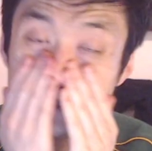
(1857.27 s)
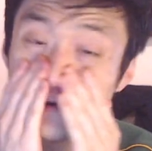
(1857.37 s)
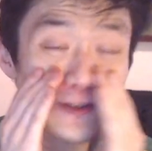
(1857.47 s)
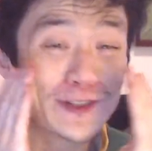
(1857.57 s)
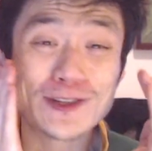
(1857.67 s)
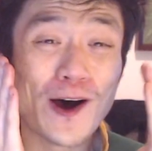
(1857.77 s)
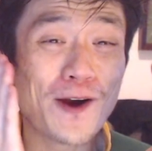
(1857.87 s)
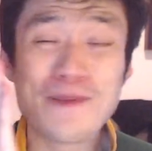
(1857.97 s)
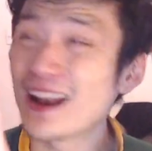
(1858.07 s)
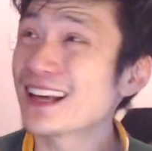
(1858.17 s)
was so
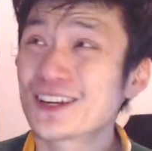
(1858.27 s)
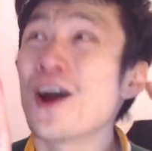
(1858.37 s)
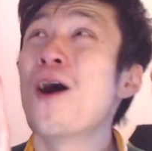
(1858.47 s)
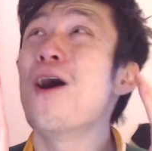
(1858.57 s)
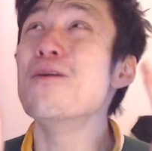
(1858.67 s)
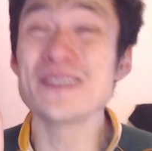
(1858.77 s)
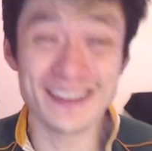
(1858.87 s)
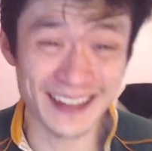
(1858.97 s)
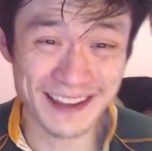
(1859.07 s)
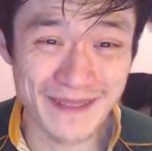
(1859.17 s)
bad, like
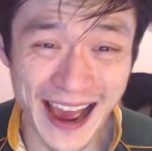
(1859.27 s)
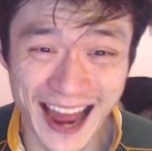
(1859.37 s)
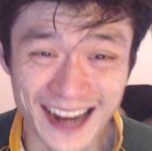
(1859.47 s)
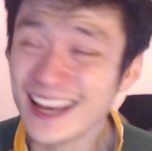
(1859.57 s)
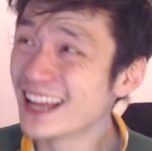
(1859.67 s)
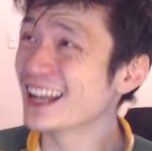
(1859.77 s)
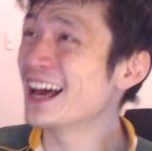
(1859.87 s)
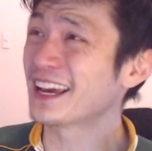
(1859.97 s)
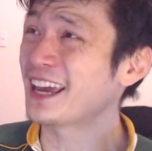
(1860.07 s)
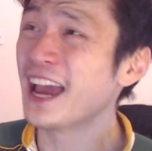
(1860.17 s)
comically bad.
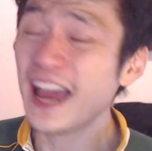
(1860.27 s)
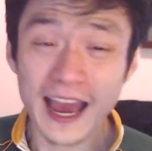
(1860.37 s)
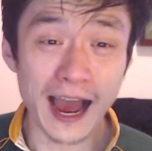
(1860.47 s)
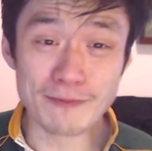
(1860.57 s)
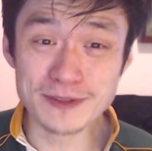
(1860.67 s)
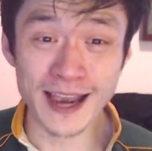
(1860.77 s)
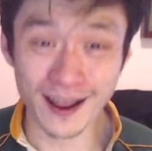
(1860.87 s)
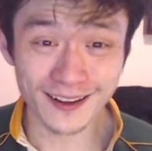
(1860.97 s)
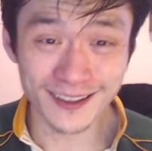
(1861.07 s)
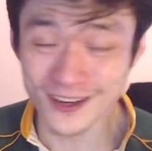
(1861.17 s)
Like, I'm
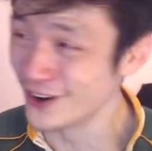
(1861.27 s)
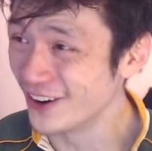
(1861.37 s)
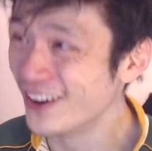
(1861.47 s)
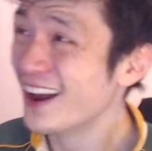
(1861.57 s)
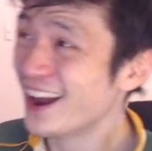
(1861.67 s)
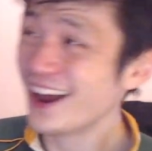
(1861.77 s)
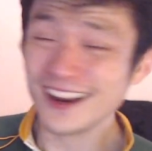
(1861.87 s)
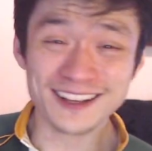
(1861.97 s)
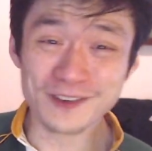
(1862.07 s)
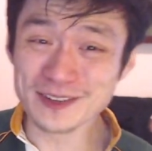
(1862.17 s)
telling you,
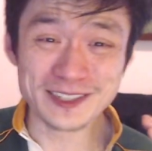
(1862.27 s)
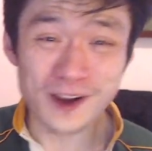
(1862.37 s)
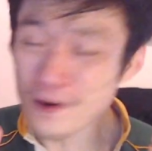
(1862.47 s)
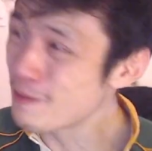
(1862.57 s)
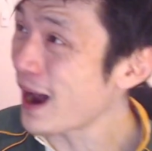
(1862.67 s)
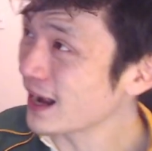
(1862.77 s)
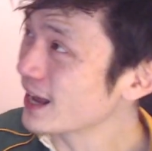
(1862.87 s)
like it was so bad.